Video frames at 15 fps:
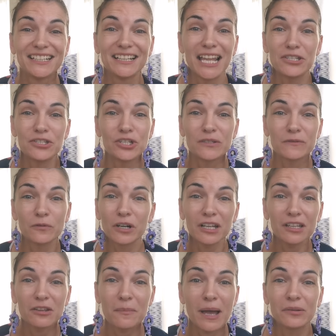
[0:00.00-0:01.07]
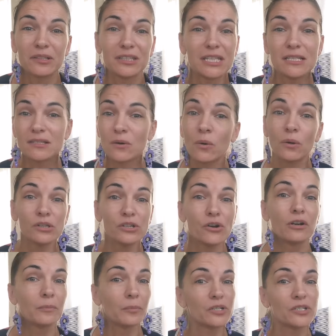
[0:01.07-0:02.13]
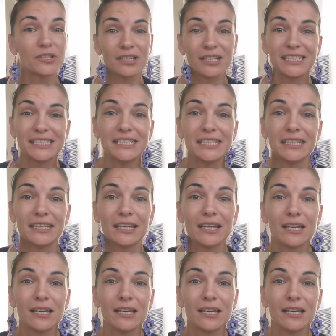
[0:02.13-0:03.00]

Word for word: Let's just forget about it. It's all your personality.